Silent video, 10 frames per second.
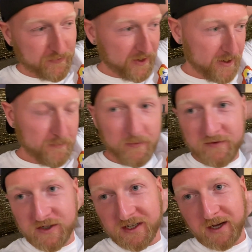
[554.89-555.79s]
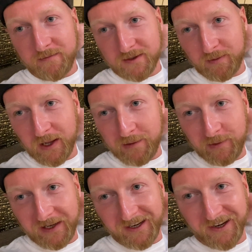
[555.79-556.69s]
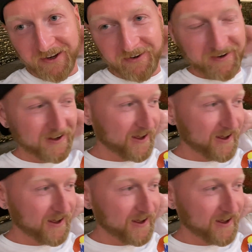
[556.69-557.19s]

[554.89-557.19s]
um, we just come to play bingo,